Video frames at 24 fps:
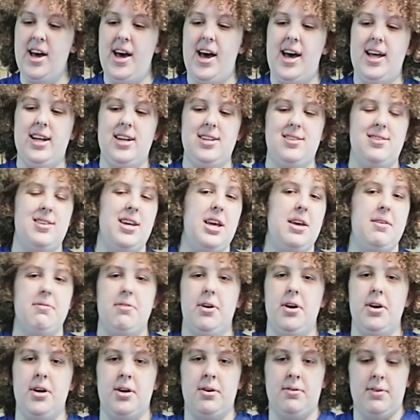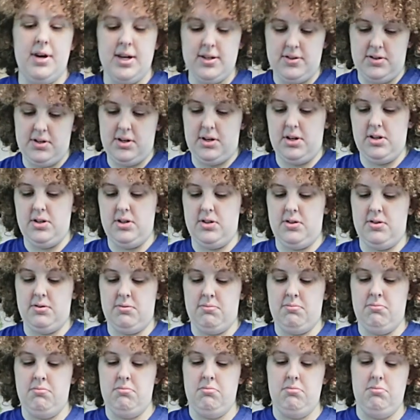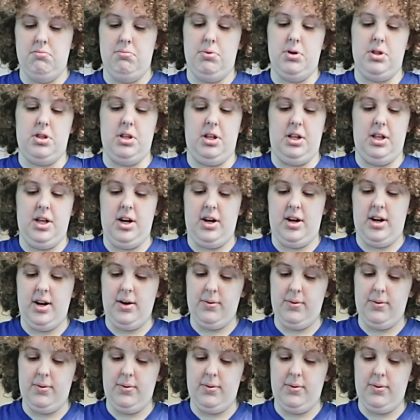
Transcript: And let's say you've hurt your wrist, you can just put the lid on